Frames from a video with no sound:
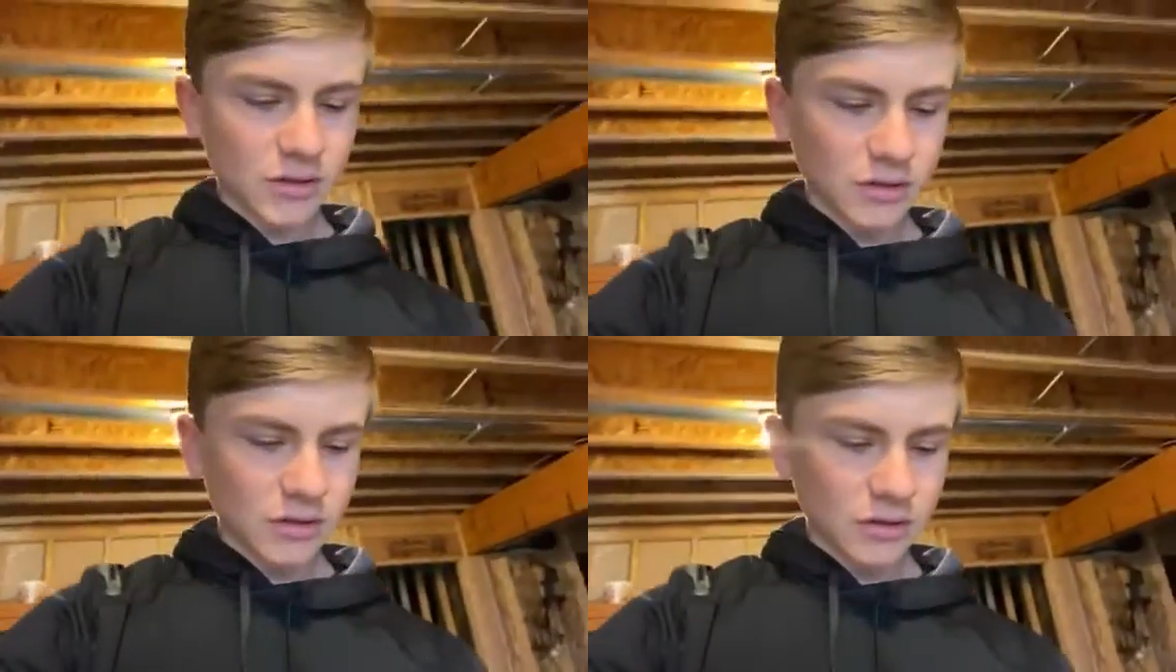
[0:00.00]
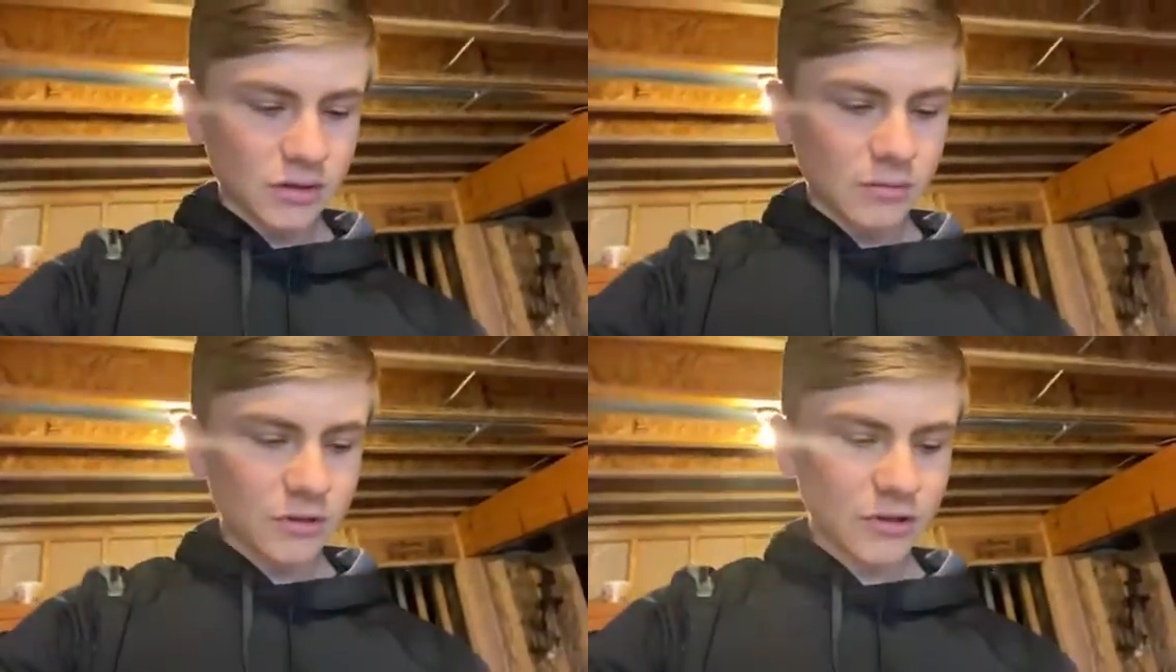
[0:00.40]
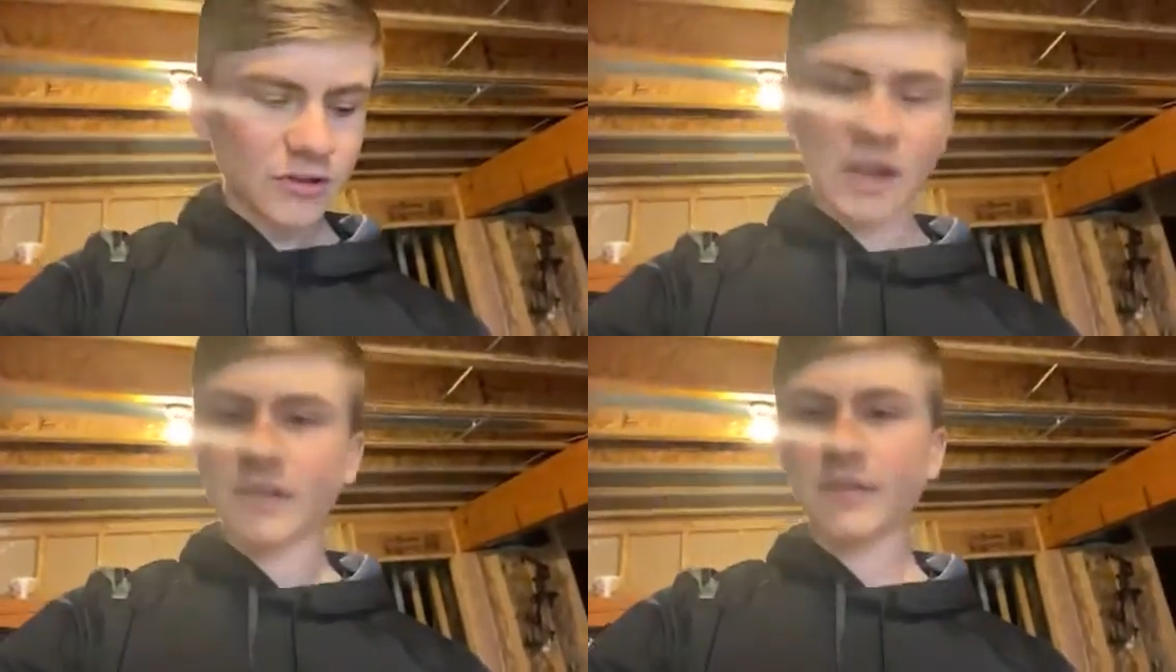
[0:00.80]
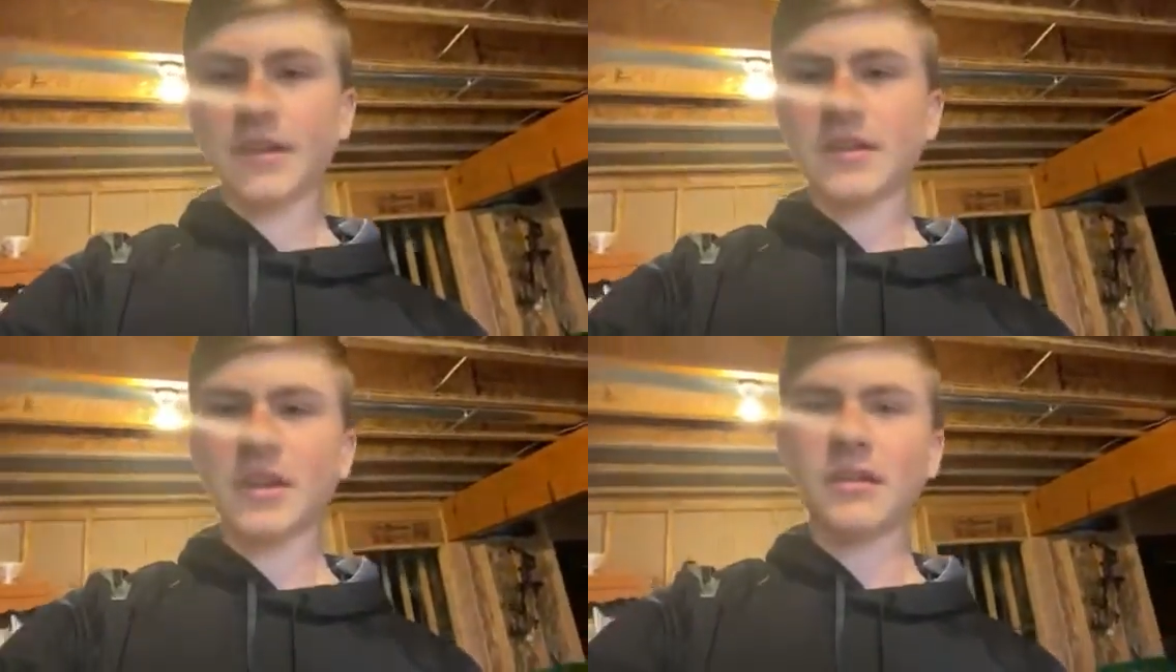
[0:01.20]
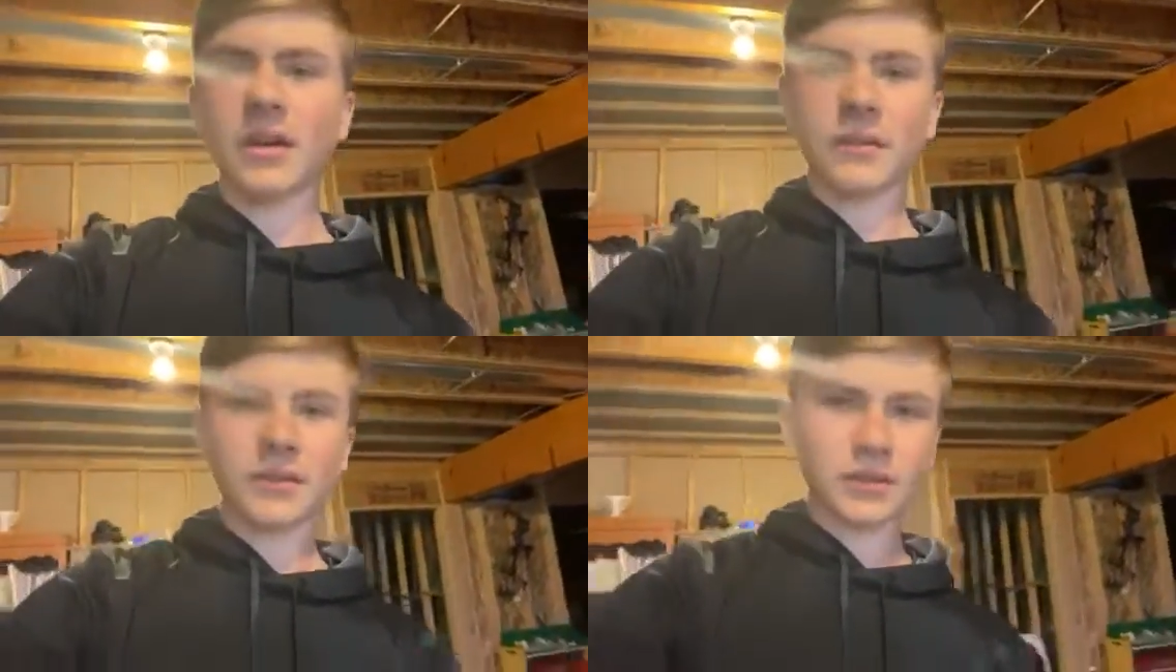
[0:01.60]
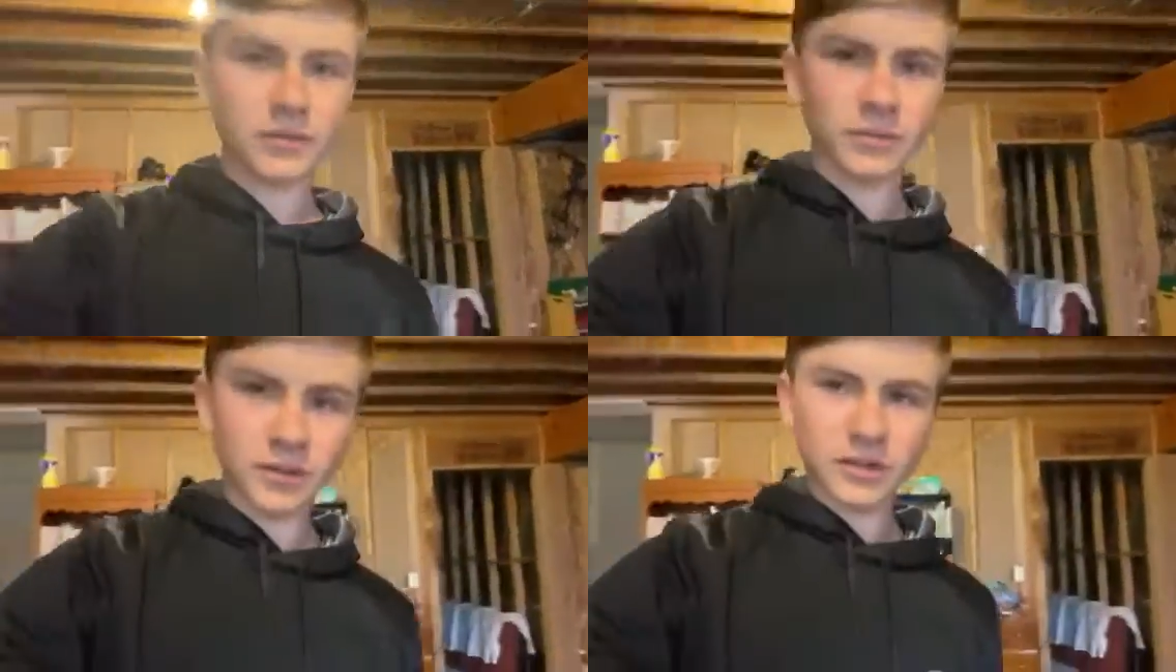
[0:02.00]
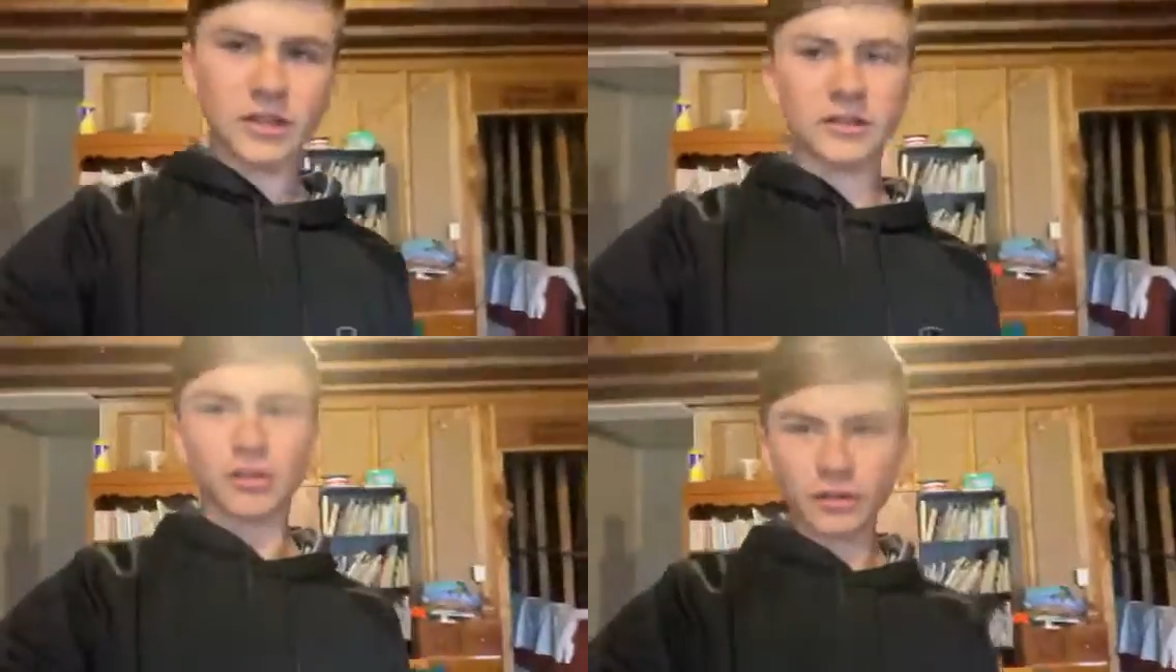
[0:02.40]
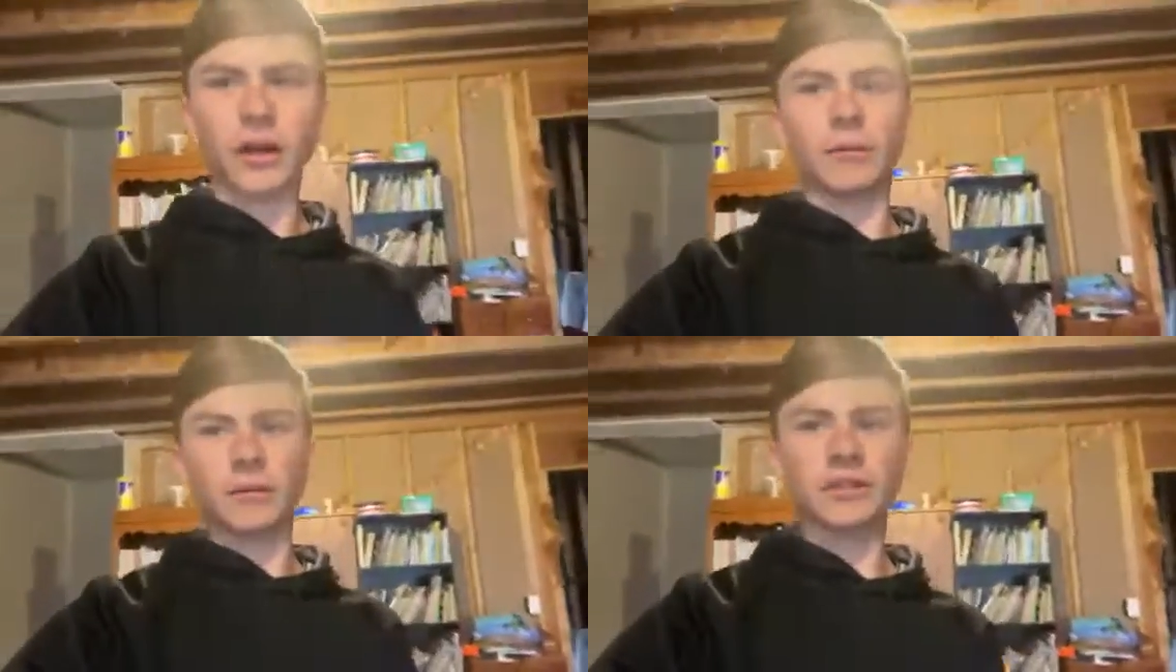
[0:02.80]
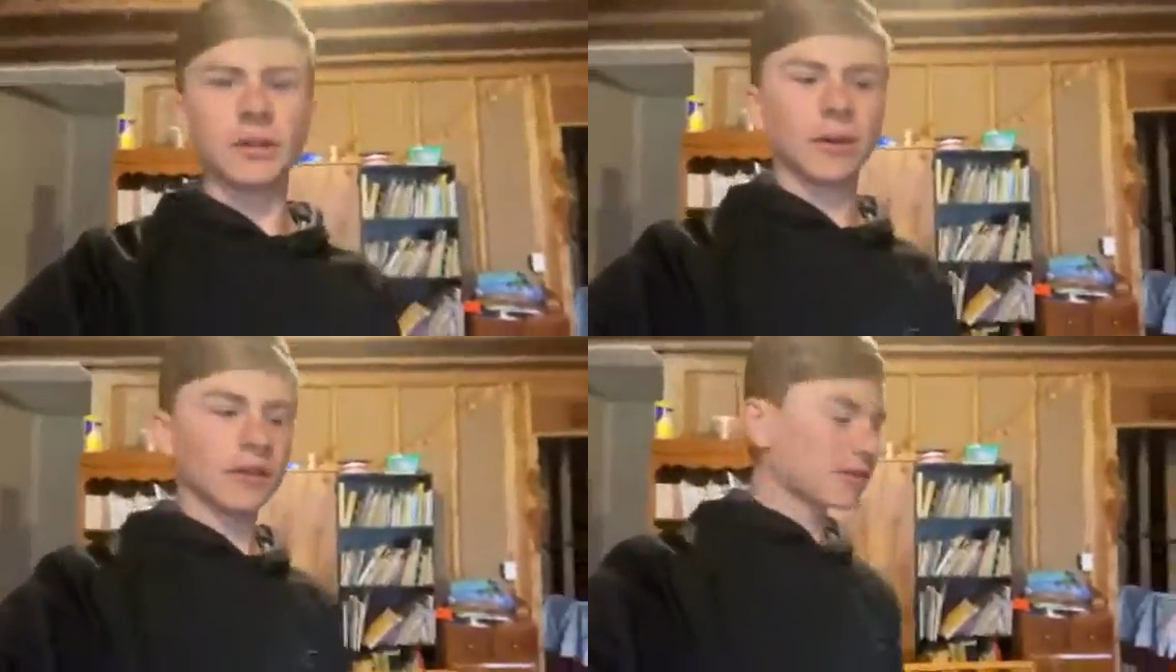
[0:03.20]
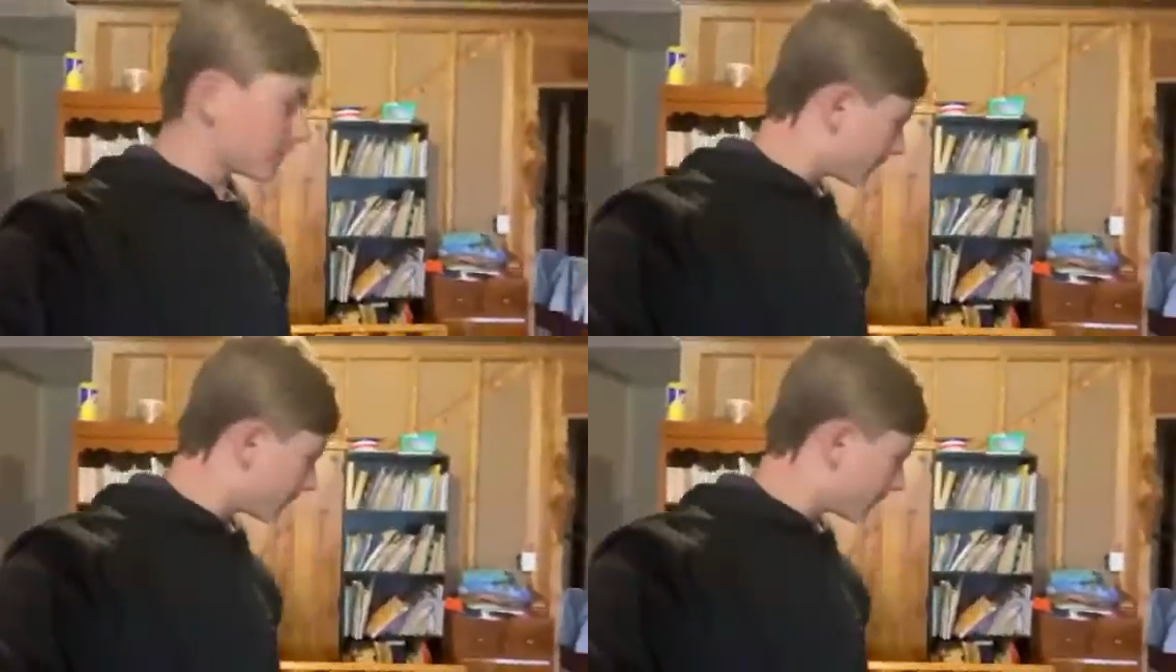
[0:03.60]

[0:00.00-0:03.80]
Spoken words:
But it's intended obviously for musky. It's hooked on musky baits.